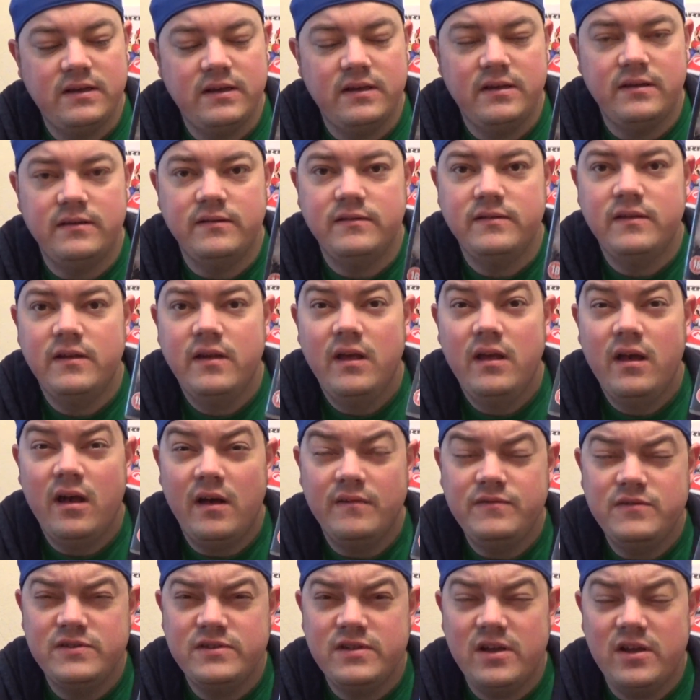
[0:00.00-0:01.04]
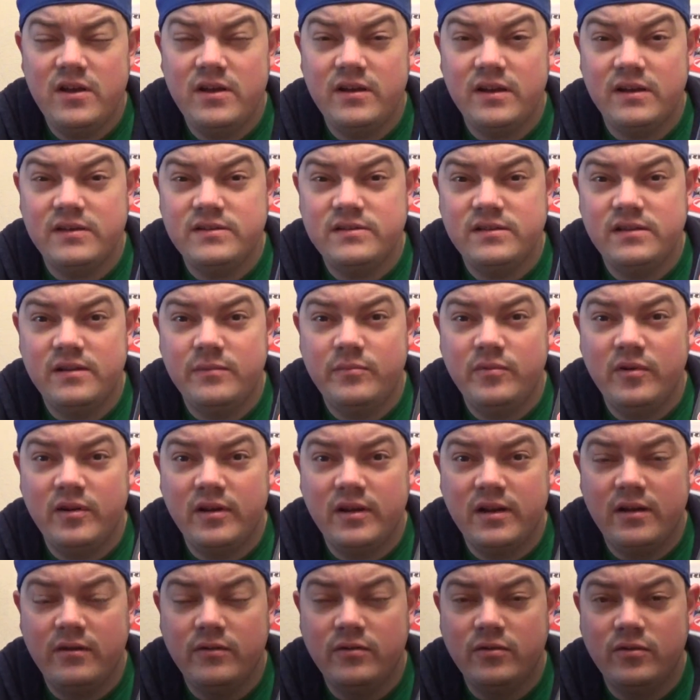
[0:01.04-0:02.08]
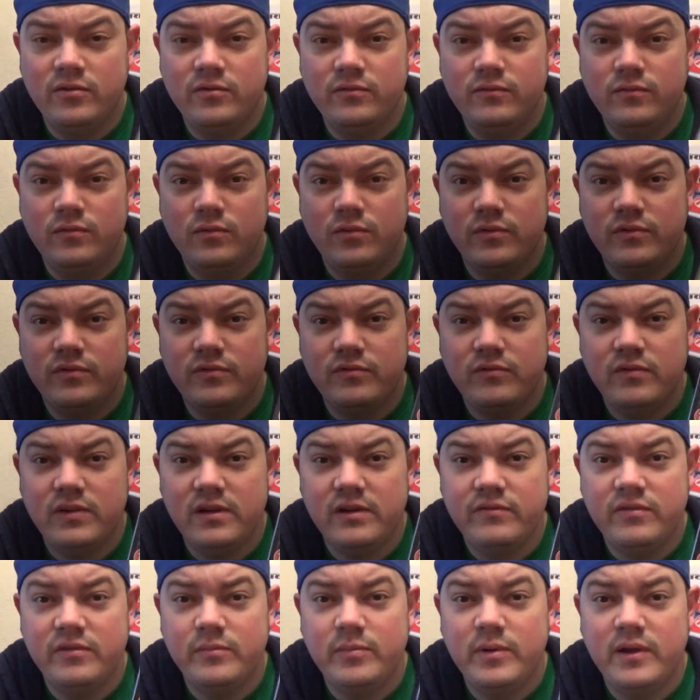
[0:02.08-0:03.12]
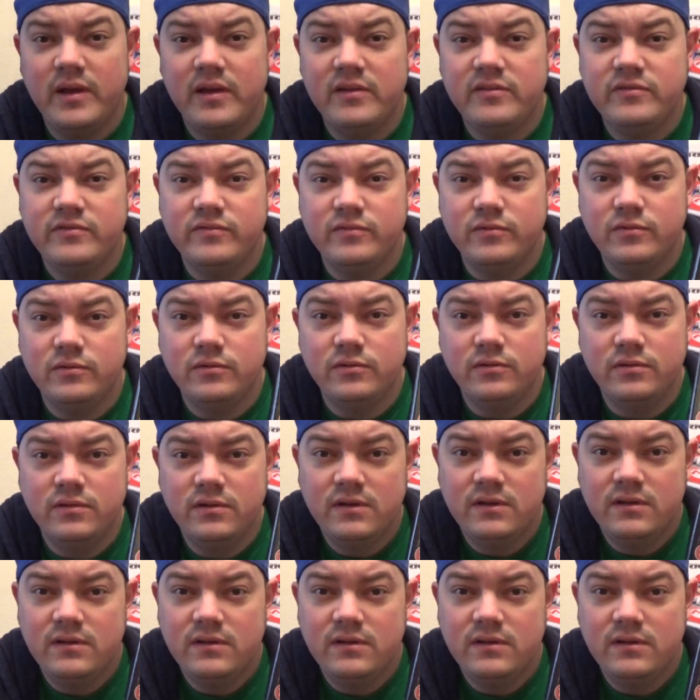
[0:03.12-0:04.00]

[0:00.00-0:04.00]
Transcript: And I've just heard actually they're bringing out God of War 3 for the PS4.